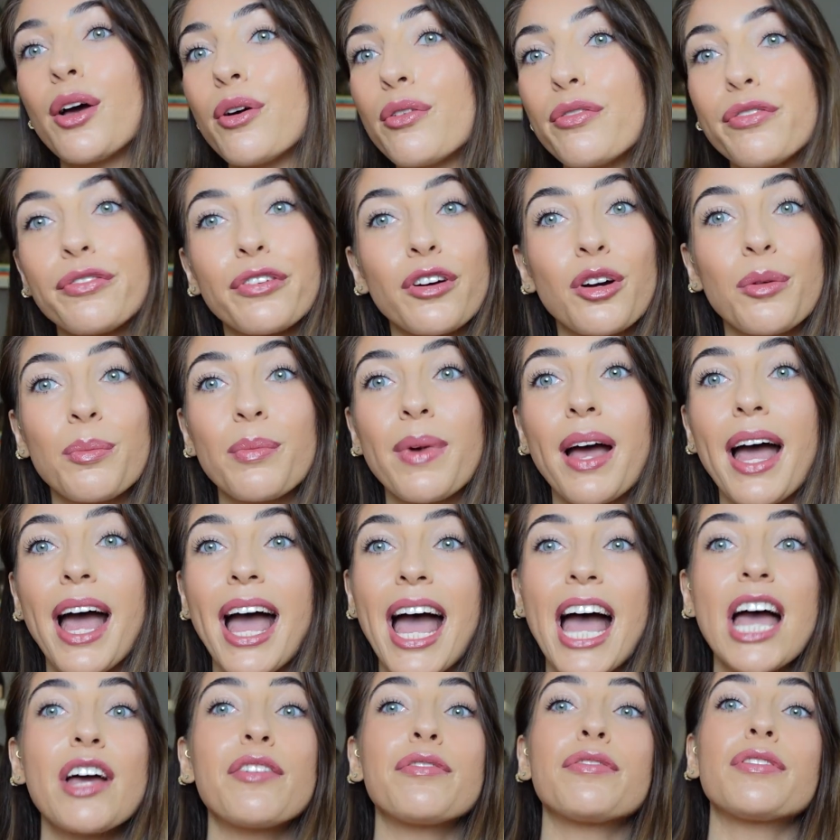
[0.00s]
from
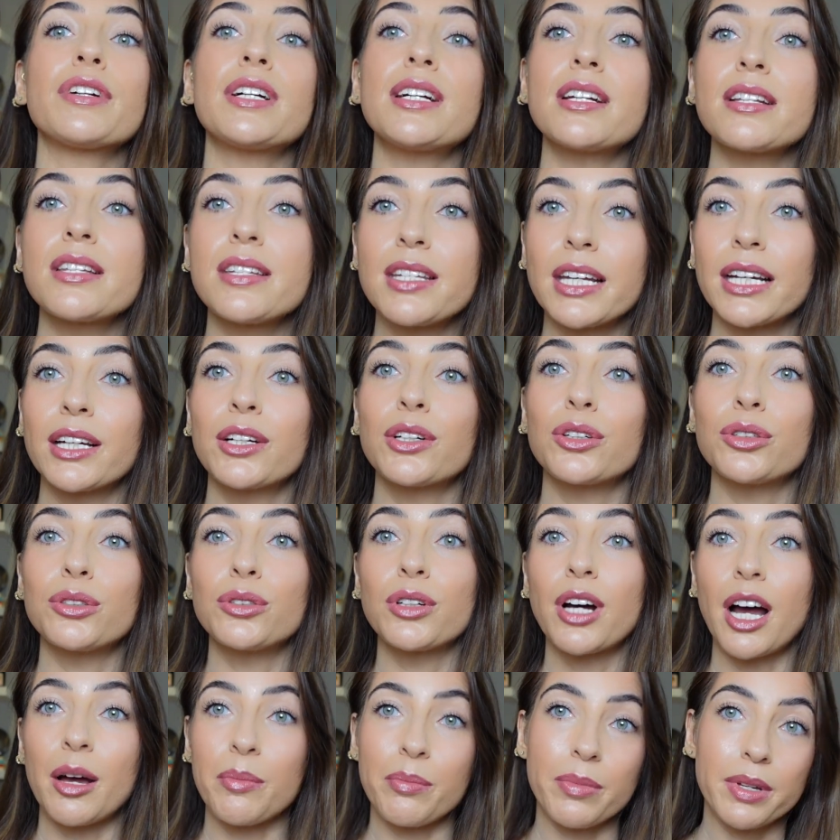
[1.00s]
every
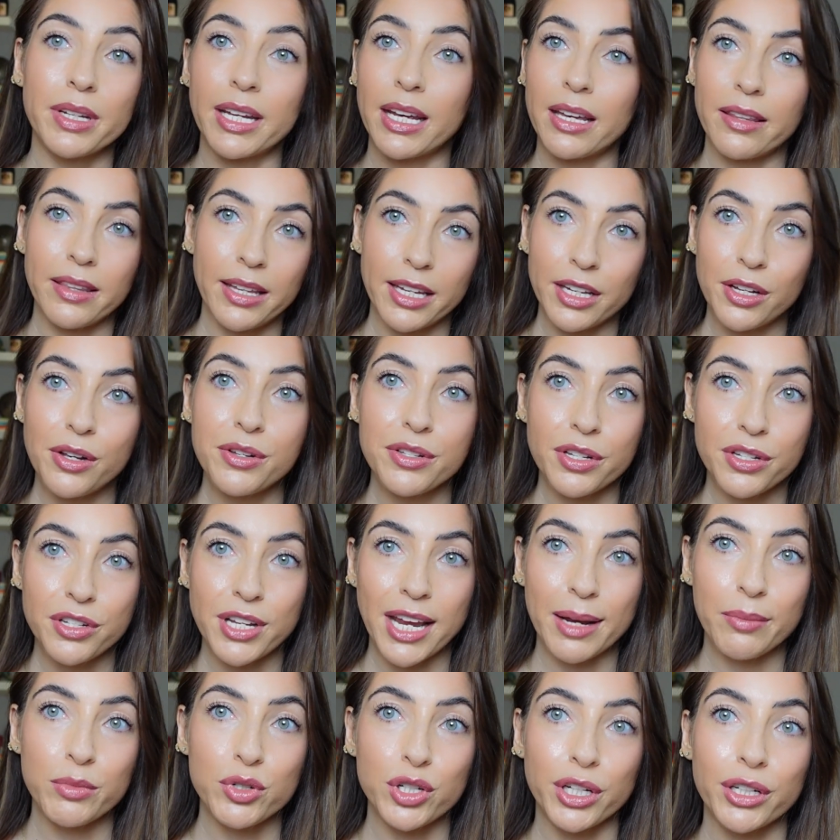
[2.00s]
single company. They use the
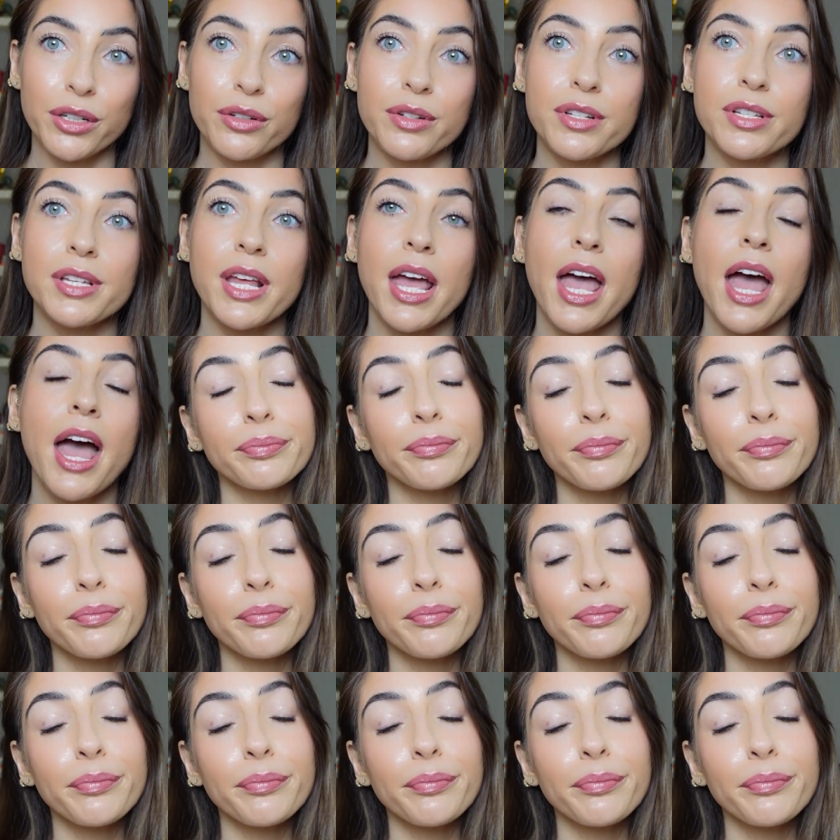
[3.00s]
same shields.